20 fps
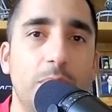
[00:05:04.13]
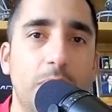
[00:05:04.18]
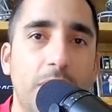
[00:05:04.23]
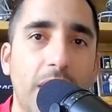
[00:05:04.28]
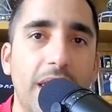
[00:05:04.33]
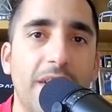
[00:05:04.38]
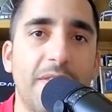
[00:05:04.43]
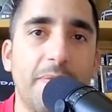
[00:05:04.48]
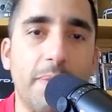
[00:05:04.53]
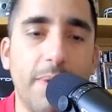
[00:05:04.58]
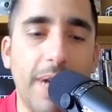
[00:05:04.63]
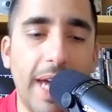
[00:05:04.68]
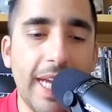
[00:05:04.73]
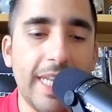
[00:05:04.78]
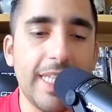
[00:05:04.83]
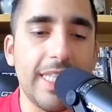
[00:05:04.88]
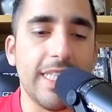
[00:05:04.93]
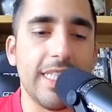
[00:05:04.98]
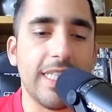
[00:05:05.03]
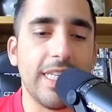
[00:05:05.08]
play of
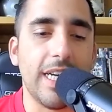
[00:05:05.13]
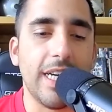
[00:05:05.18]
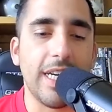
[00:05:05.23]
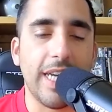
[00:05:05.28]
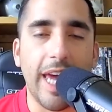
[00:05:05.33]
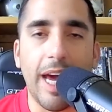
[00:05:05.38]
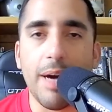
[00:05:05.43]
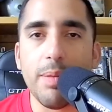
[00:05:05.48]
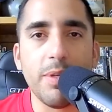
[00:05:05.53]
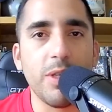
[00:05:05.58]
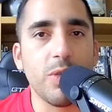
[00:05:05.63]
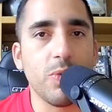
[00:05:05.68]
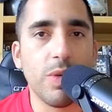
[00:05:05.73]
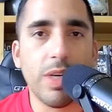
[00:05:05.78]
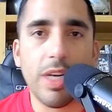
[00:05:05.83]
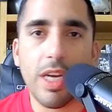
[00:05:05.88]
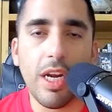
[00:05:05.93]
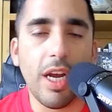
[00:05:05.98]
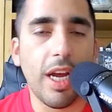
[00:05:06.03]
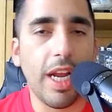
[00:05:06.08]
practice, Cowboys
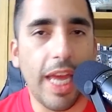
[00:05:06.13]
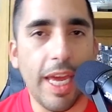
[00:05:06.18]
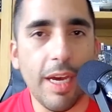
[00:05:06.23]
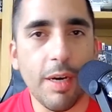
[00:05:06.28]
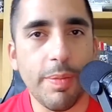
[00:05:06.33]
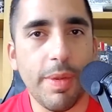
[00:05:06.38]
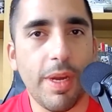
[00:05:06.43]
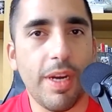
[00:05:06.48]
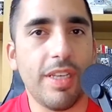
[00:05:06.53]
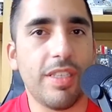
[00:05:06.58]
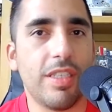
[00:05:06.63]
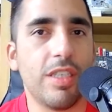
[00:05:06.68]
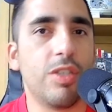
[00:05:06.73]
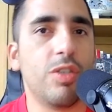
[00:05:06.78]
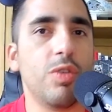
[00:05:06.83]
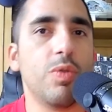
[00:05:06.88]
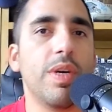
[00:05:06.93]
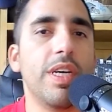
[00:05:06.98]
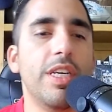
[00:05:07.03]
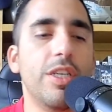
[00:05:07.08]
working on Hail Mary
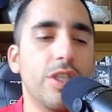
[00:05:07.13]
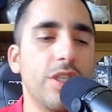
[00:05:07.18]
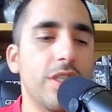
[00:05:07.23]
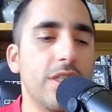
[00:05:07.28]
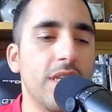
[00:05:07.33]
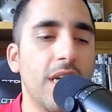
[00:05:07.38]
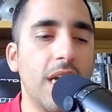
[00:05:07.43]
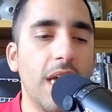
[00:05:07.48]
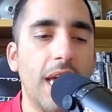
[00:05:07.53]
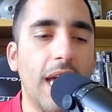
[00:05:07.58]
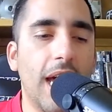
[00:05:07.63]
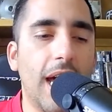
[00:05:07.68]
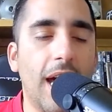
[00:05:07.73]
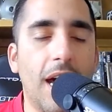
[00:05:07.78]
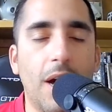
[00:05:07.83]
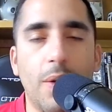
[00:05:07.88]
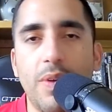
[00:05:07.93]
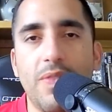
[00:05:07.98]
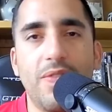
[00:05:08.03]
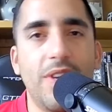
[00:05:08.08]
situations.
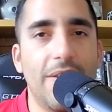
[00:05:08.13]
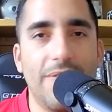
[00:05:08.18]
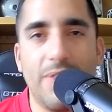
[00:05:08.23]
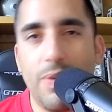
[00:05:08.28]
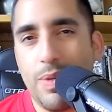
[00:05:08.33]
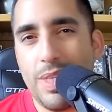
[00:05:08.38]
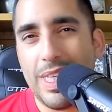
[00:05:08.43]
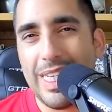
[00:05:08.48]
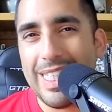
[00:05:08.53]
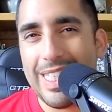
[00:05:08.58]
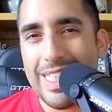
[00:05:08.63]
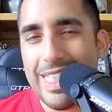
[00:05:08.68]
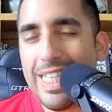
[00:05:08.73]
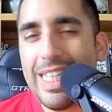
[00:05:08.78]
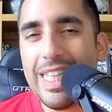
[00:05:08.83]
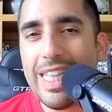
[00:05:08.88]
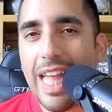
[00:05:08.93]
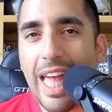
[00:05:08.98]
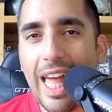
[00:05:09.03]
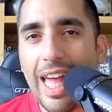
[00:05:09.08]
We've never really
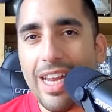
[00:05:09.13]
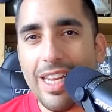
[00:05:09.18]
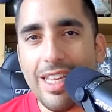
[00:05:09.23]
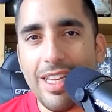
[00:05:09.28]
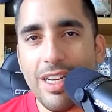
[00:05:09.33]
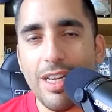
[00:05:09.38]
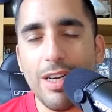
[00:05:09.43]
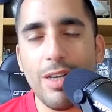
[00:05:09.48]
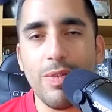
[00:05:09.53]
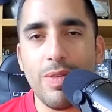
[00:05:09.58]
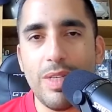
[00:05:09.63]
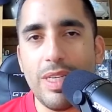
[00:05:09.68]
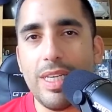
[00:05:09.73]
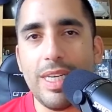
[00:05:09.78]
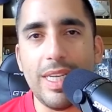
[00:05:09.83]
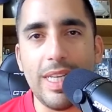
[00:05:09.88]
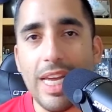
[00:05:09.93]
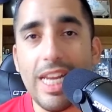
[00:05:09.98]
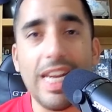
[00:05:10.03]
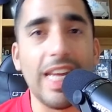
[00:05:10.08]
seen that, you know,
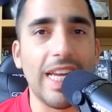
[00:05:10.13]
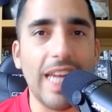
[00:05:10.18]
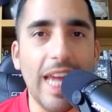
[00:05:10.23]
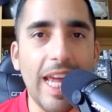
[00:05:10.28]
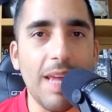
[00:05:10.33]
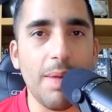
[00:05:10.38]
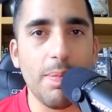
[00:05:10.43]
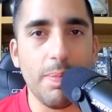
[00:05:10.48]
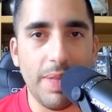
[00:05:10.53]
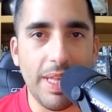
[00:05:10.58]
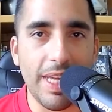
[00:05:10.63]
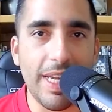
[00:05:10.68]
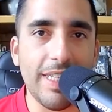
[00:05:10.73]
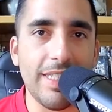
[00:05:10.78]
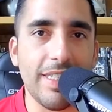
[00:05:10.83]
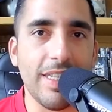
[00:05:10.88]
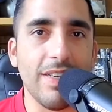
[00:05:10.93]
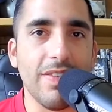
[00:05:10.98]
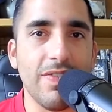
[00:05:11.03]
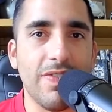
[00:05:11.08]
in a game play
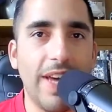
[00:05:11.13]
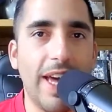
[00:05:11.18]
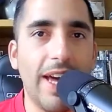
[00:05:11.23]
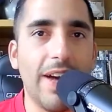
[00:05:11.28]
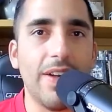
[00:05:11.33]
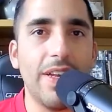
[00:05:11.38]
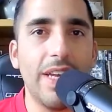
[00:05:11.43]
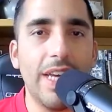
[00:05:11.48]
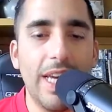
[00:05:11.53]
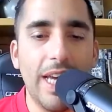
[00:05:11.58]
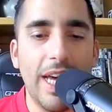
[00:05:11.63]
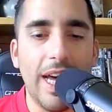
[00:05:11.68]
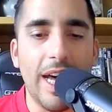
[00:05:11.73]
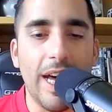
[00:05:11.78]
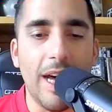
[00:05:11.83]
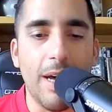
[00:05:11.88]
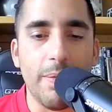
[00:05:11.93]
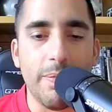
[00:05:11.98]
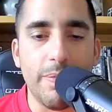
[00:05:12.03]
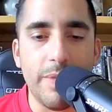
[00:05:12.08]
itself out.
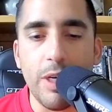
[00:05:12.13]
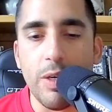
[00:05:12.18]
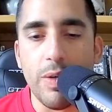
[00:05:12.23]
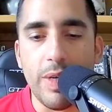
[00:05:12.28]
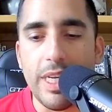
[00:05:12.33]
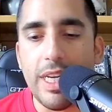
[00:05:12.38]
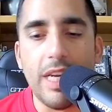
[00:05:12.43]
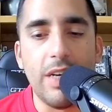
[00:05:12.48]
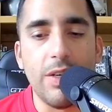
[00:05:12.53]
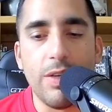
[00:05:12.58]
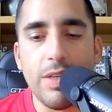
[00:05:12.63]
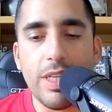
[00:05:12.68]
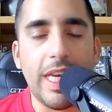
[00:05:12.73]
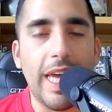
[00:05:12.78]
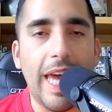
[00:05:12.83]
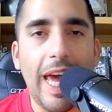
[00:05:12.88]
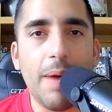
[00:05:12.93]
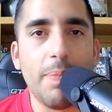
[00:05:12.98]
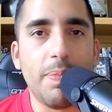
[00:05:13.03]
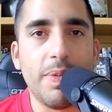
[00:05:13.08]
It
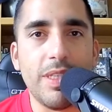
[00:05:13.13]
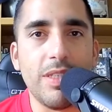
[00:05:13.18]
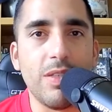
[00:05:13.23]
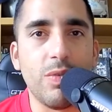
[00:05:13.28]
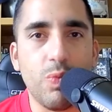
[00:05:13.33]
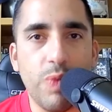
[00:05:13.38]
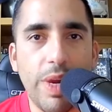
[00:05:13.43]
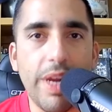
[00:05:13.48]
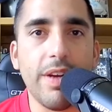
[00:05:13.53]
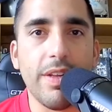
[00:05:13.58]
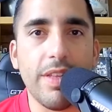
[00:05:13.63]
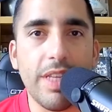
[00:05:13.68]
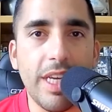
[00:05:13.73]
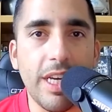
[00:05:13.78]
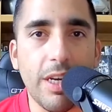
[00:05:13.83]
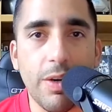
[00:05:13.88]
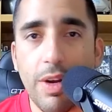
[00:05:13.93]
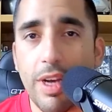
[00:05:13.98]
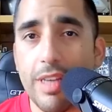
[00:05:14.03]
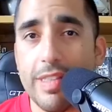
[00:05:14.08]
only happens
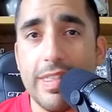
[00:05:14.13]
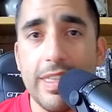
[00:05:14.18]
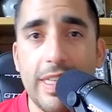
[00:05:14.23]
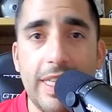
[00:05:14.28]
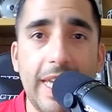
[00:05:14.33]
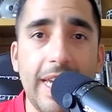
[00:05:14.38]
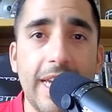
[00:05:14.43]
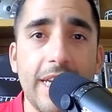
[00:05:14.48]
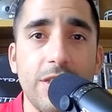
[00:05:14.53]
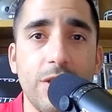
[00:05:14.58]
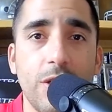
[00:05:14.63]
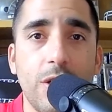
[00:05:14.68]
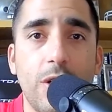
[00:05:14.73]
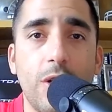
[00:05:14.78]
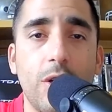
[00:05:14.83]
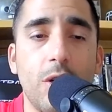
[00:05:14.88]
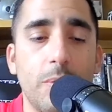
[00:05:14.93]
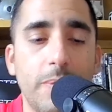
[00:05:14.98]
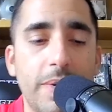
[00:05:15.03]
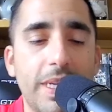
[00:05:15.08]
rarely across the league as a
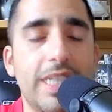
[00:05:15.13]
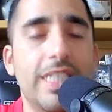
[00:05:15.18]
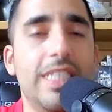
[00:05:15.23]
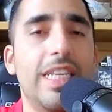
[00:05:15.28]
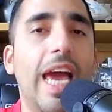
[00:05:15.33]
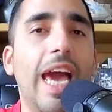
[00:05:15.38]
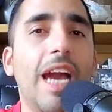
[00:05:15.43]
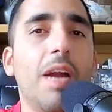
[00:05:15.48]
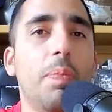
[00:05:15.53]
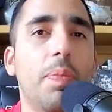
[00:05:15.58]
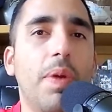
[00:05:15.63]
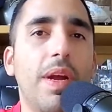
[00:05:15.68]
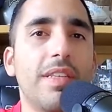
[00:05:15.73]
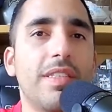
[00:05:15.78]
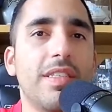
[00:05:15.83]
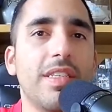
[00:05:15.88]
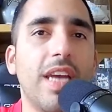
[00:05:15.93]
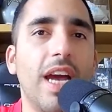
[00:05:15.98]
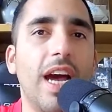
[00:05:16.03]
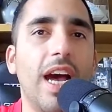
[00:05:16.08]
whole, but Dak
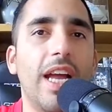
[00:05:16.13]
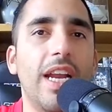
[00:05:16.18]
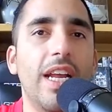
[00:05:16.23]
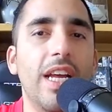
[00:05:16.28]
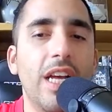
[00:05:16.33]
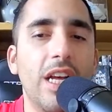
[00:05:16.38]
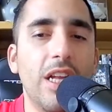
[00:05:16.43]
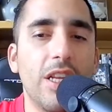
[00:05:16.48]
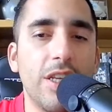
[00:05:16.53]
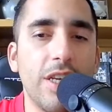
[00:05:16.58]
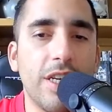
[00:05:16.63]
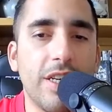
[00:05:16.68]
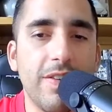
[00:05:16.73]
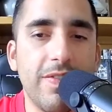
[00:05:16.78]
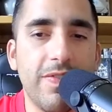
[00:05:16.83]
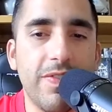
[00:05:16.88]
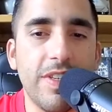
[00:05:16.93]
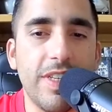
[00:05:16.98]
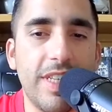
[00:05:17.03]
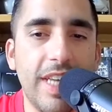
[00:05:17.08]
Prescott
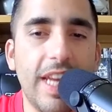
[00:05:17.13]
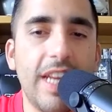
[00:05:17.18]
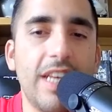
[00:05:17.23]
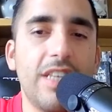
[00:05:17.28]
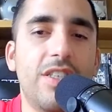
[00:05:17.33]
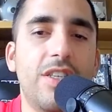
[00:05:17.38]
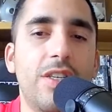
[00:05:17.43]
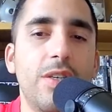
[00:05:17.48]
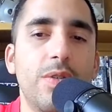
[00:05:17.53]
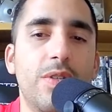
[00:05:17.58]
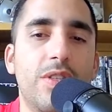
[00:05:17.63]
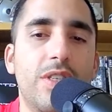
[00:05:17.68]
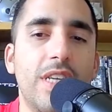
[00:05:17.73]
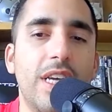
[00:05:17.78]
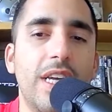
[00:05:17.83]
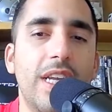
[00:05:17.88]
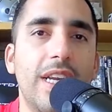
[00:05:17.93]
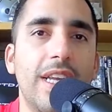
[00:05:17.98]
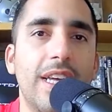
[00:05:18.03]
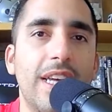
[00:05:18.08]
looking for Dennis
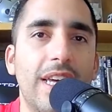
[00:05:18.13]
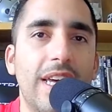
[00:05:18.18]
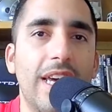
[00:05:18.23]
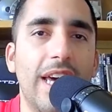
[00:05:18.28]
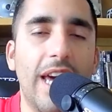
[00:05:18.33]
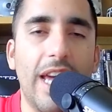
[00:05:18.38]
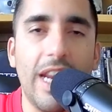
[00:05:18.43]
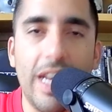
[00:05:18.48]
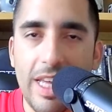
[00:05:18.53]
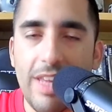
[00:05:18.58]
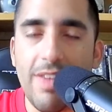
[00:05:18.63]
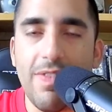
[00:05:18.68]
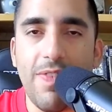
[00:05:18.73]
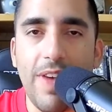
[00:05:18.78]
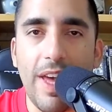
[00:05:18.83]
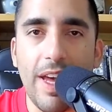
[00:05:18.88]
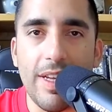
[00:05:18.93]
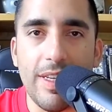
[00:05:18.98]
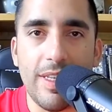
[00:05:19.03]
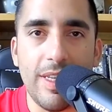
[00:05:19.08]
Houston, and he
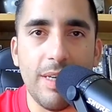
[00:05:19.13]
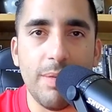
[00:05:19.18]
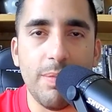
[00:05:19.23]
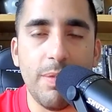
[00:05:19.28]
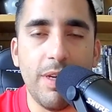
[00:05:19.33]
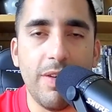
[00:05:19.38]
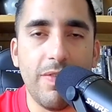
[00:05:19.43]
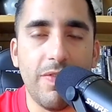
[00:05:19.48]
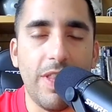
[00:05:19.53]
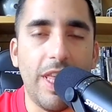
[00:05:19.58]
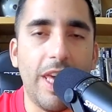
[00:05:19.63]
found him for the